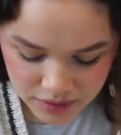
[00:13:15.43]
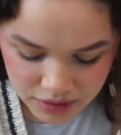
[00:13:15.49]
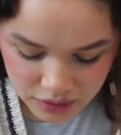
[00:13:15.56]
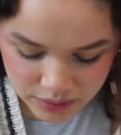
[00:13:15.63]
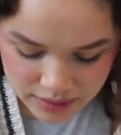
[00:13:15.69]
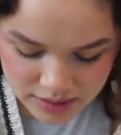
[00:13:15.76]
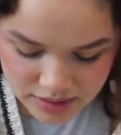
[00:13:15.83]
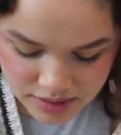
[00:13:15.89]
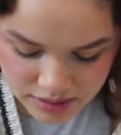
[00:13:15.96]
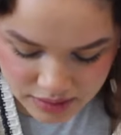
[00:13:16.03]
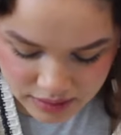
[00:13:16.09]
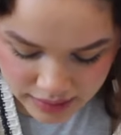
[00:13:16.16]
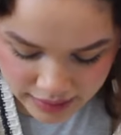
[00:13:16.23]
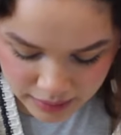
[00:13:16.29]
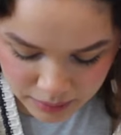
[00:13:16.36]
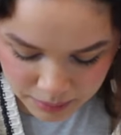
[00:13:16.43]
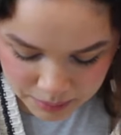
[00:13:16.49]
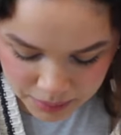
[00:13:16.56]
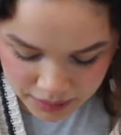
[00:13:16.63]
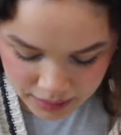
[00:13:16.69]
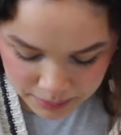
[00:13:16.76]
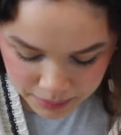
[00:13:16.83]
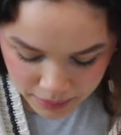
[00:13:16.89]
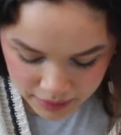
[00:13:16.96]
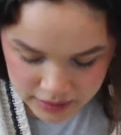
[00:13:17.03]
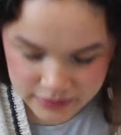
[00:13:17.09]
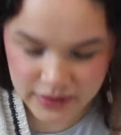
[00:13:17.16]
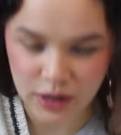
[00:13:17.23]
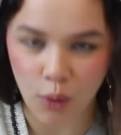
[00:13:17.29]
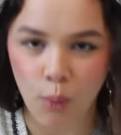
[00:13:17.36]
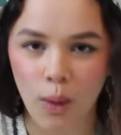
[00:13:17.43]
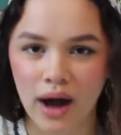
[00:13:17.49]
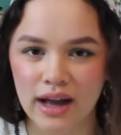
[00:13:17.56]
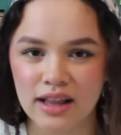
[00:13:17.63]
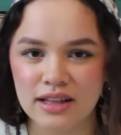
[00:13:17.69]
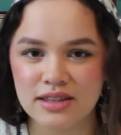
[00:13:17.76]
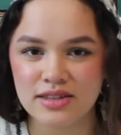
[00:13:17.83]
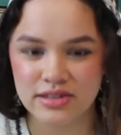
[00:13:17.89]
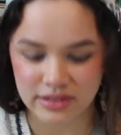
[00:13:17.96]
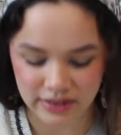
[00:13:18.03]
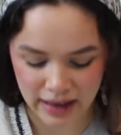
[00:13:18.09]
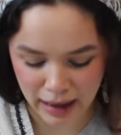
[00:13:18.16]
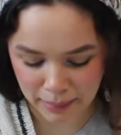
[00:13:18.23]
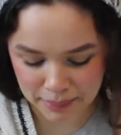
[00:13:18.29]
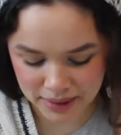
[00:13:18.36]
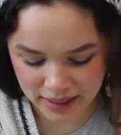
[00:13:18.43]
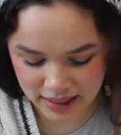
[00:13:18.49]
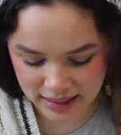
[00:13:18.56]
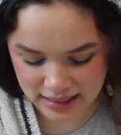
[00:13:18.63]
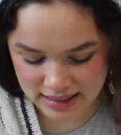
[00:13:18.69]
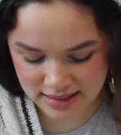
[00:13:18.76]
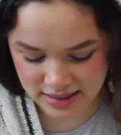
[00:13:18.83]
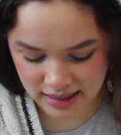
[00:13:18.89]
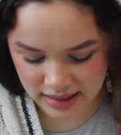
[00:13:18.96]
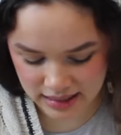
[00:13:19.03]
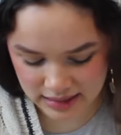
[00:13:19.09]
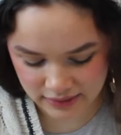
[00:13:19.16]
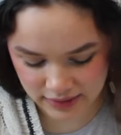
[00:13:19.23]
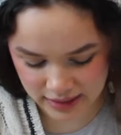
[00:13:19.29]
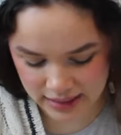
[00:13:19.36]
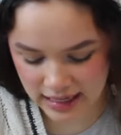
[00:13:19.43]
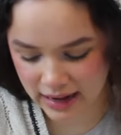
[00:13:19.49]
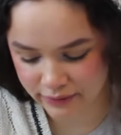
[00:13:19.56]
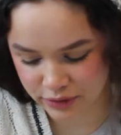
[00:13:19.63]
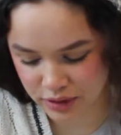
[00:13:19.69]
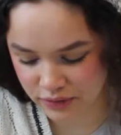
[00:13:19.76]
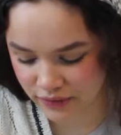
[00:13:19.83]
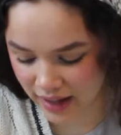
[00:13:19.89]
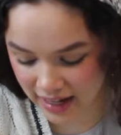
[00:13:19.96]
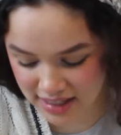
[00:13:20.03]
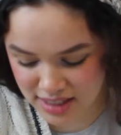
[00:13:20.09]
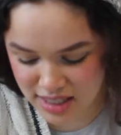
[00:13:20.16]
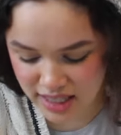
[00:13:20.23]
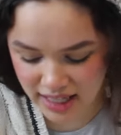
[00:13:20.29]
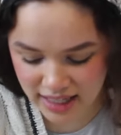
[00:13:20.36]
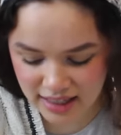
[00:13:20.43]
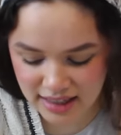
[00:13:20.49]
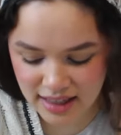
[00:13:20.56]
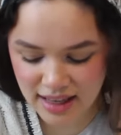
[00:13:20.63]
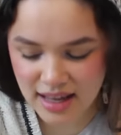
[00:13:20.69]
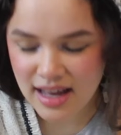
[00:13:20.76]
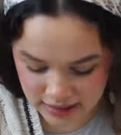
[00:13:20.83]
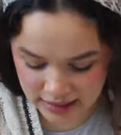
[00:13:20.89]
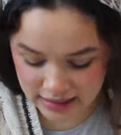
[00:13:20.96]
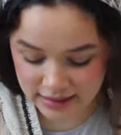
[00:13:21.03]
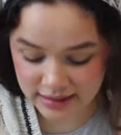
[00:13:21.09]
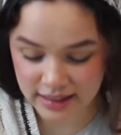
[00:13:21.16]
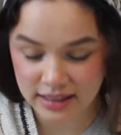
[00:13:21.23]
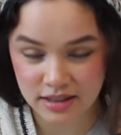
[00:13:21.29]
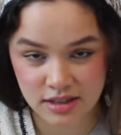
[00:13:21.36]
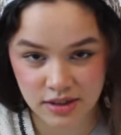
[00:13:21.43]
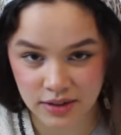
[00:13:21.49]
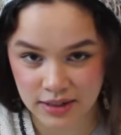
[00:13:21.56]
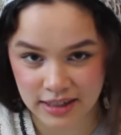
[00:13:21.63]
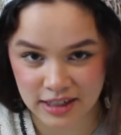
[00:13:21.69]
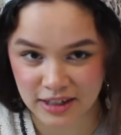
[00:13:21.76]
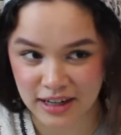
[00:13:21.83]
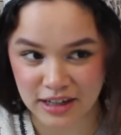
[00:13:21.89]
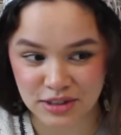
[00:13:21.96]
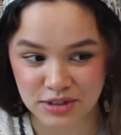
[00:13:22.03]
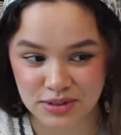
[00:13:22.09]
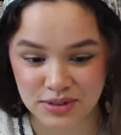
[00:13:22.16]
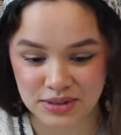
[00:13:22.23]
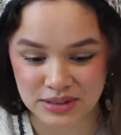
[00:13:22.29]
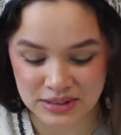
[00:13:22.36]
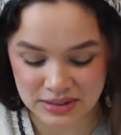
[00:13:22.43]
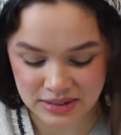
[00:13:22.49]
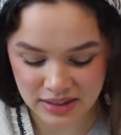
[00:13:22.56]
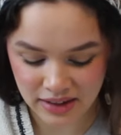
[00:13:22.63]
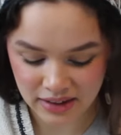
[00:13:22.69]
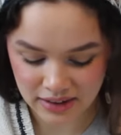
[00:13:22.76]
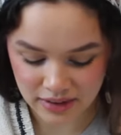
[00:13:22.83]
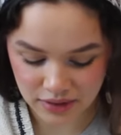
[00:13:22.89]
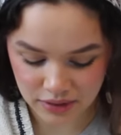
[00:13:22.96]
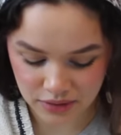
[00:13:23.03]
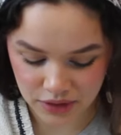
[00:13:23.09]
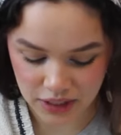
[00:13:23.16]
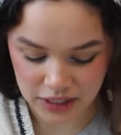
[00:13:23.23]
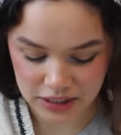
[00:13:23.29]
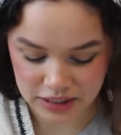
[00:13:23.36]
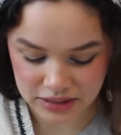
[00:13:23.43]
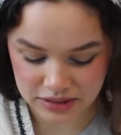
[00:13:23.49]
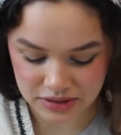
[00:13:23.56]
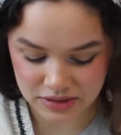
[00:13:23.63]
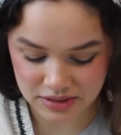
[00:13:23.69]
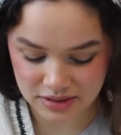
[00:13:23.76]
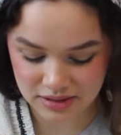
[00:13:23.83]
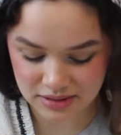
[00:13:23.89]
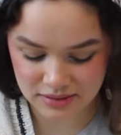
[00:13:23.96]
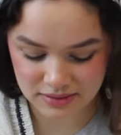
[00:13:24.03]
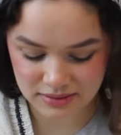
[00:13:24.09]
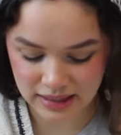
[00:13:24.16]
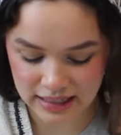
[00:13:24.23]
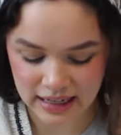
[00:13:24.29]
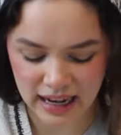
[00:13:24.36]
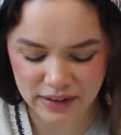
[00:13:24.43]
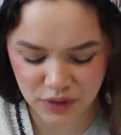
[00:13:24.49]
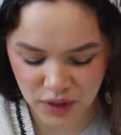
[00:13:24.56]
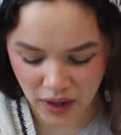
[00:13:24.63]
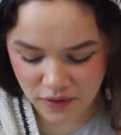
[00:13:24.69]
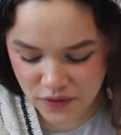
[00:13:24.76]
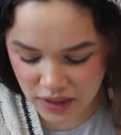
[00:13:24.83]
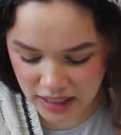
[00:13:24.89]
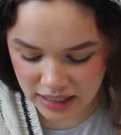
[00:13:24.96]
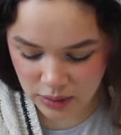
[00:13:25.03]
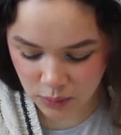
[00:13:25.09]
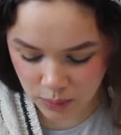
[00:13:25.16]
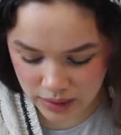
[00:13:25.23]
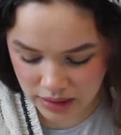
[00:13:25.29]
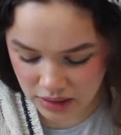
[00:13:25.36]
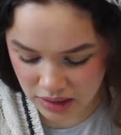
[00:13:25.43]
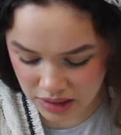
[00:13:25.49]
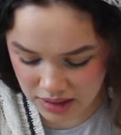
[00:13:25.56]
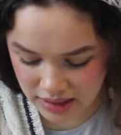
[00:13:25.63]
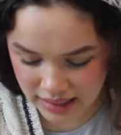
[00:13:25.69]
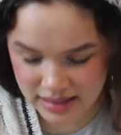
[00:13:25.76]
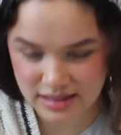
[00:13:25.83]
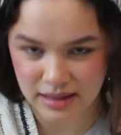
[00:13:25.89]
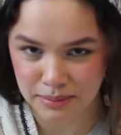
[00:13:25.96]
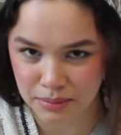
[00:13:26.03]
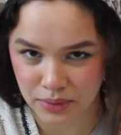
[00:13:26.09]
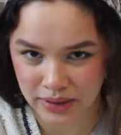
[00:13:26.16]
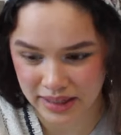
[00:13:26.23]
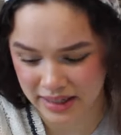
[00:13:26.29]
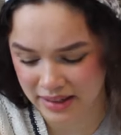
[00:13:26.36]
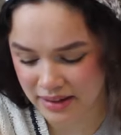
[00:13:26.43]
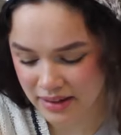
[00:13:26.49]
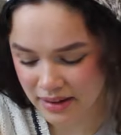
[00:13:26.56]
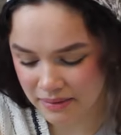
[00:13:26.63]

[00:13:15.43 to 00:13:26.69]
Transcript: you can still like be a part of it while it's still happening, and it's not kind of like an after the fact thing. It needs to go to international theaters, and I feel like it will at some point.